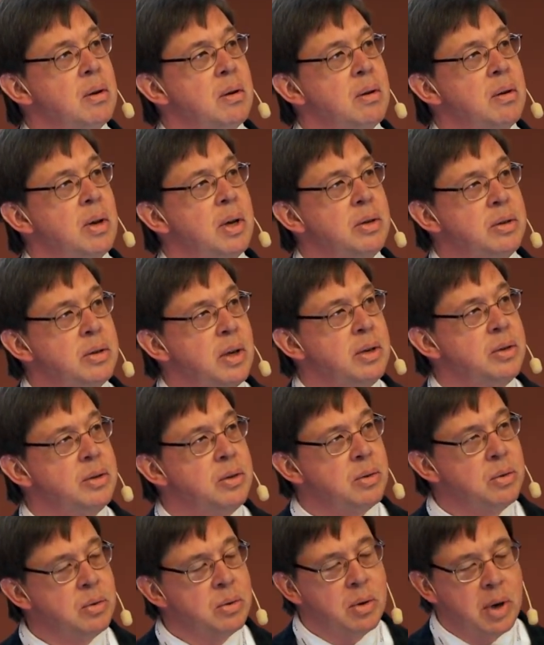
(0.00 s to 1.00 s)
They
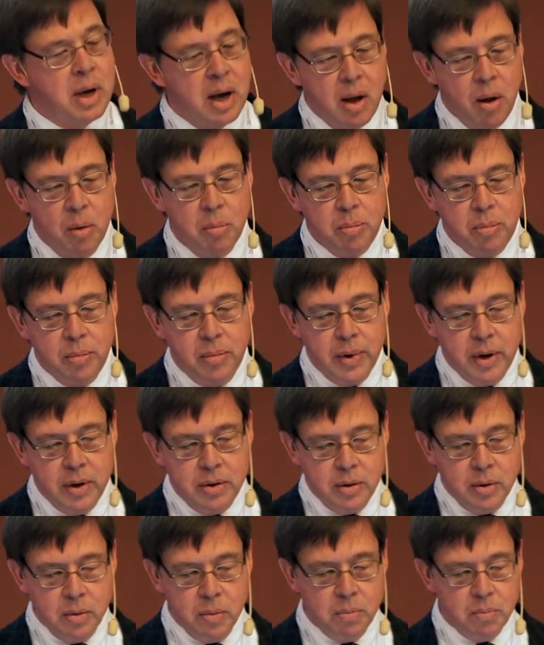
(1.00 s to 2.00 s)
do help, they
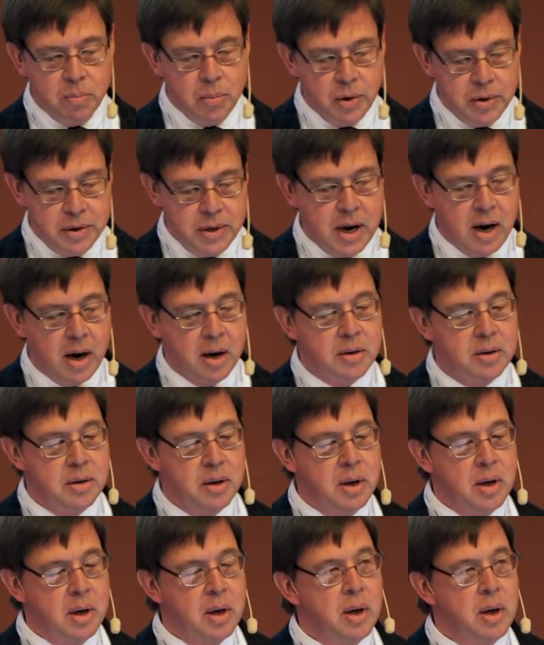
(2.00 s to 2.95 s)
do protect,